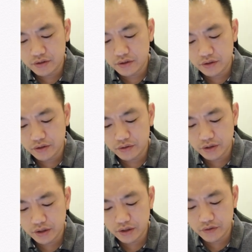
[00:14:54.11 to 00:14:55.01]

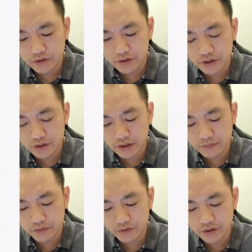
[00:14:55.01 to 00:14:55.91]
And then 6
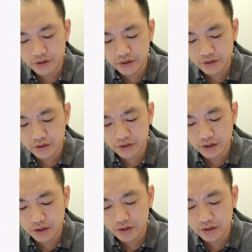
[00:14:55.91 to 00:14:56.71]
times 360.